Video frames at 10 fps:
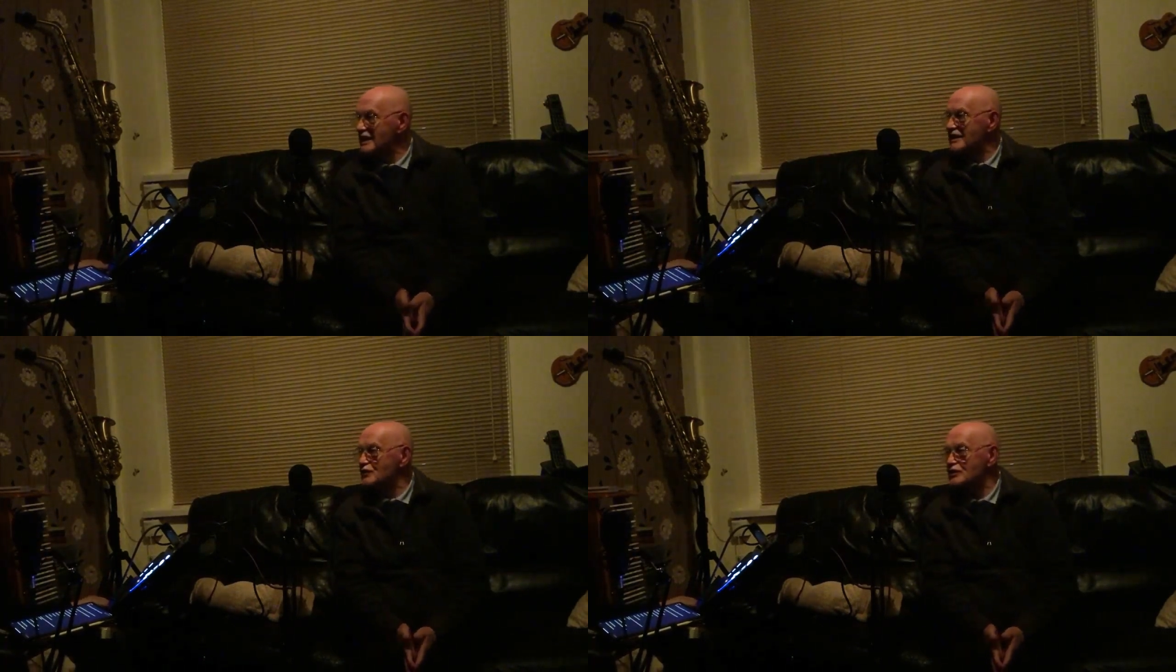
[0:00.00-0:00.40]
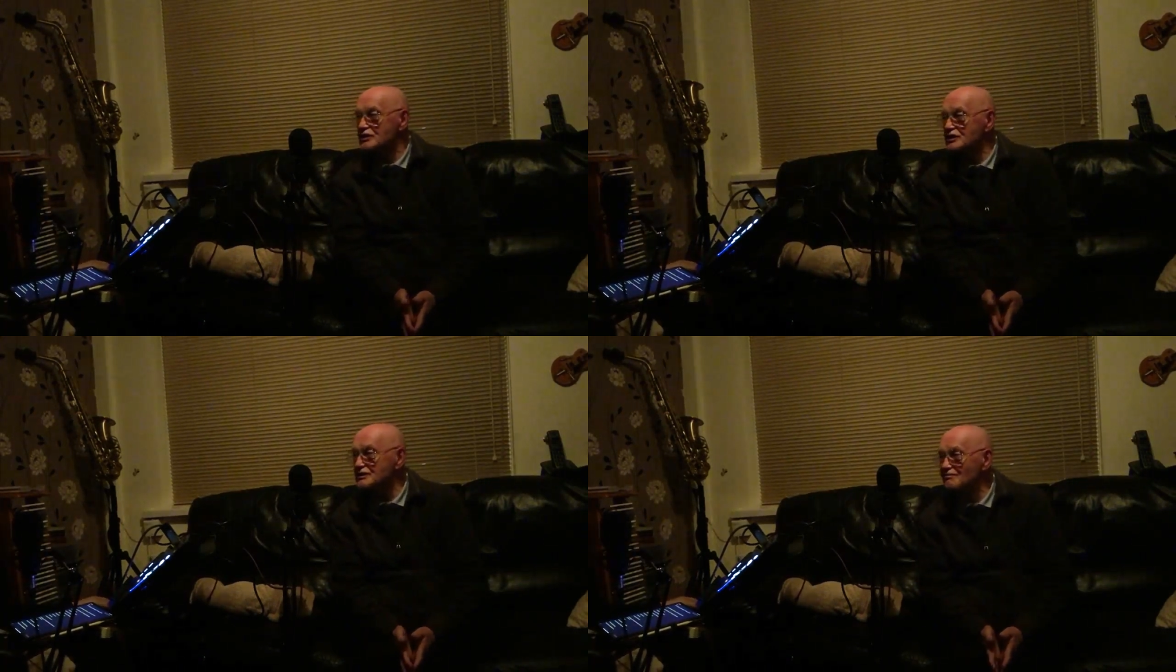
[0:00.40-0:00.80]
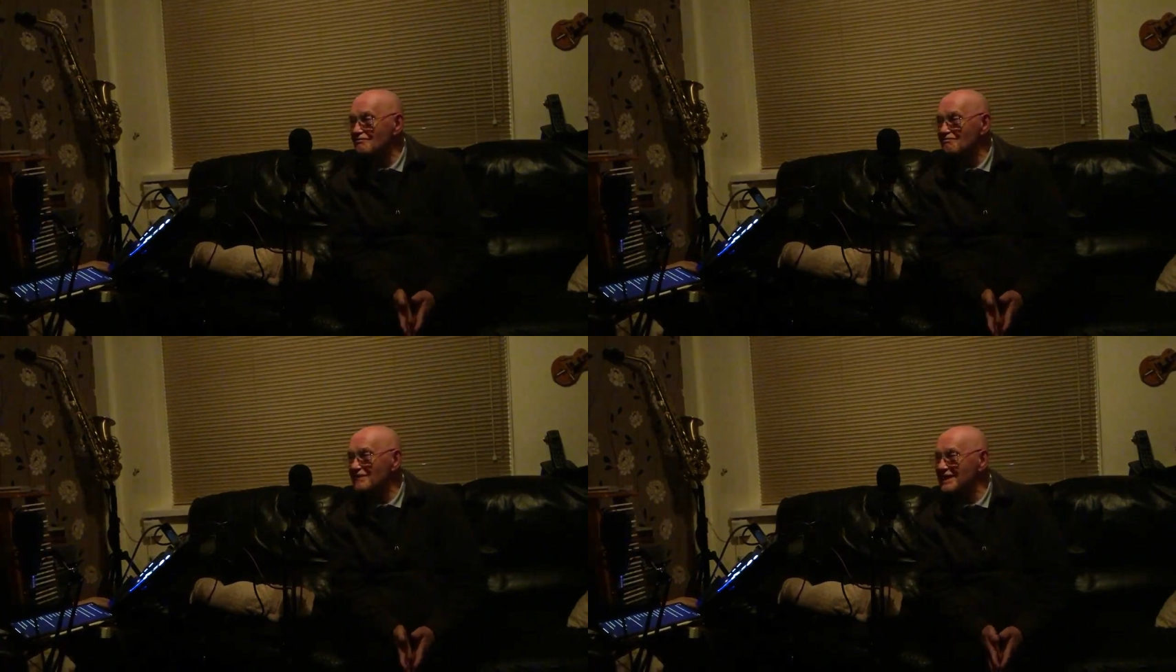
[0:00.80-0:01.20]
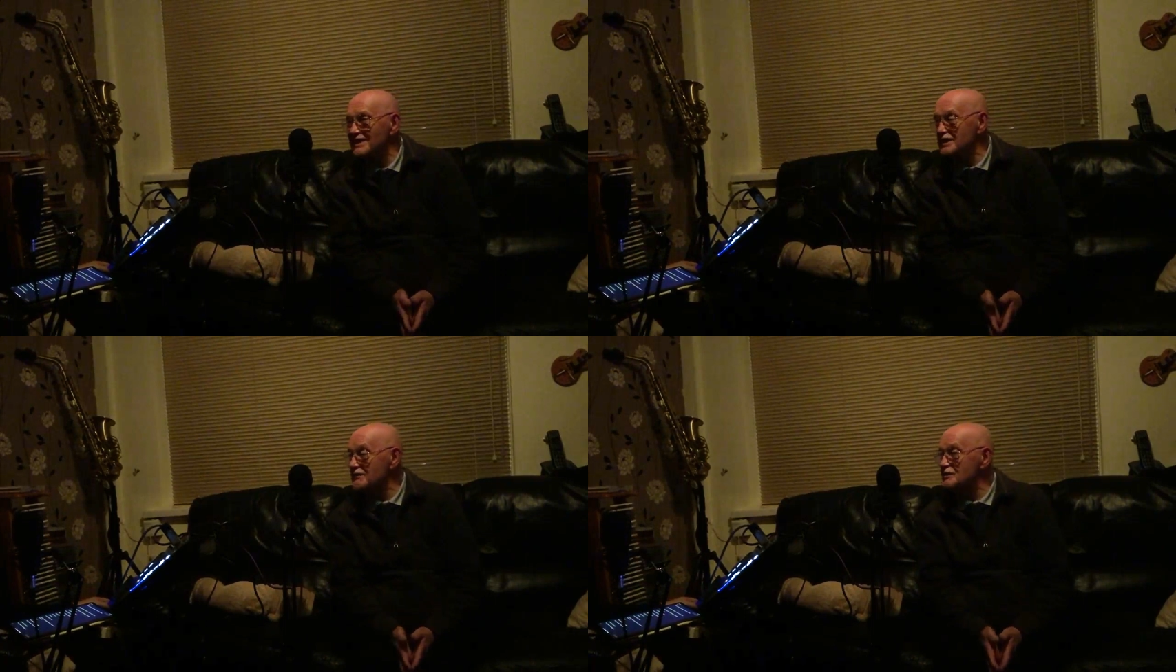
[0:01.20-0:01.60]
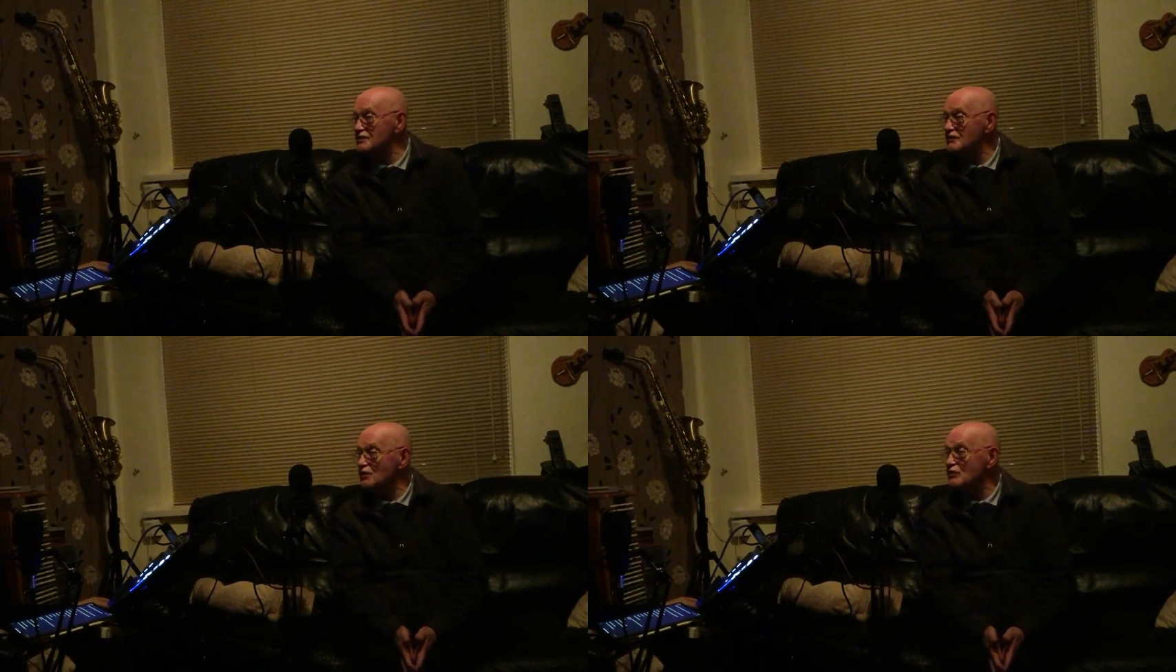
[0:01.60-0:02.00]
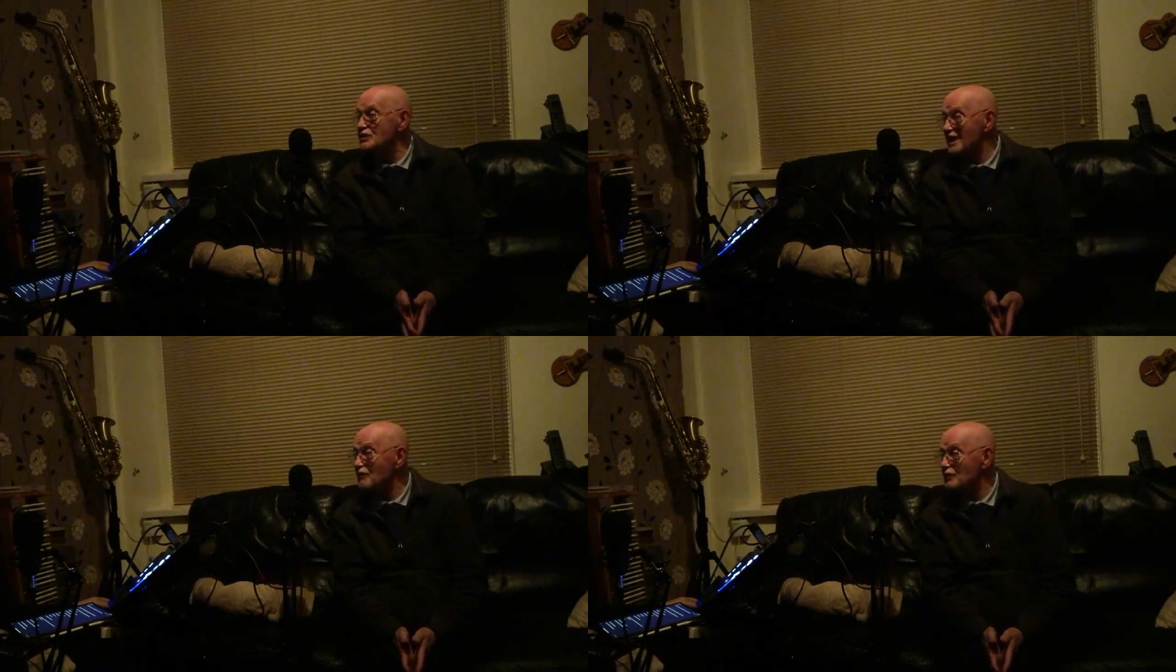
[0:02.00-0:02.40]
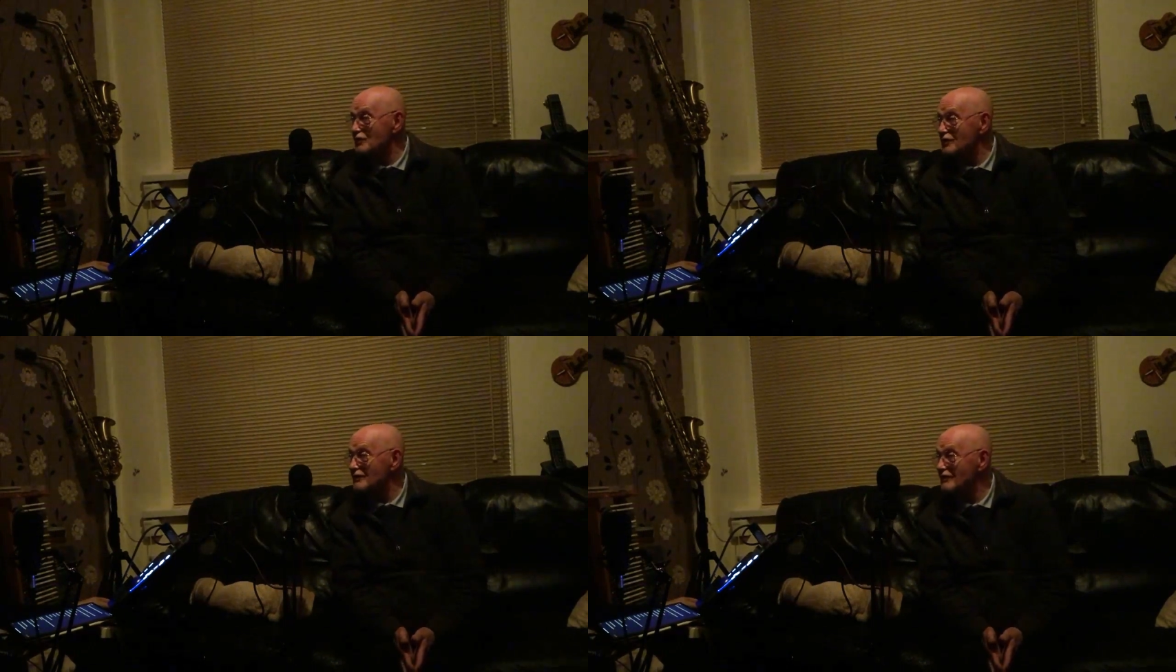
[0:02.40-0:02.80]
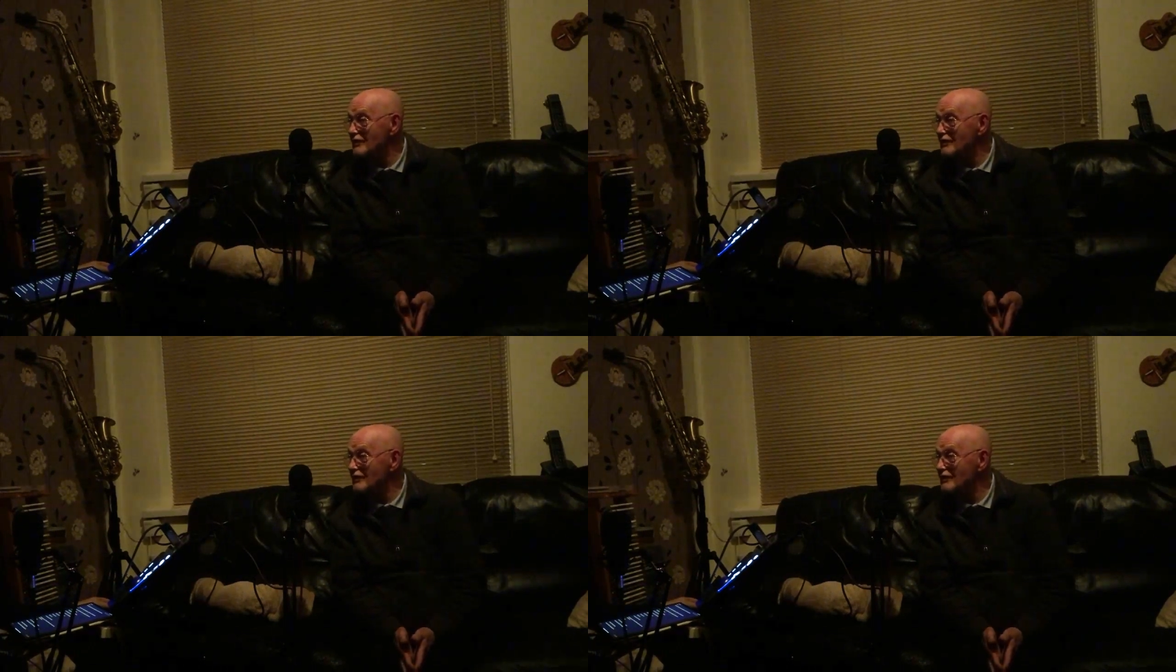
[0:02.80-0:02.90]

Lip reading: it doesn't make any difference if you don't sound good.